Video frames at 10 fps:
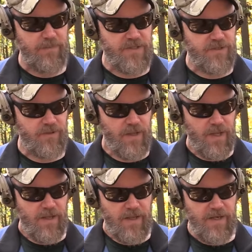pistol,
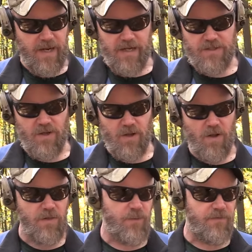and it has
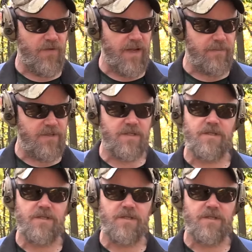all the refinements.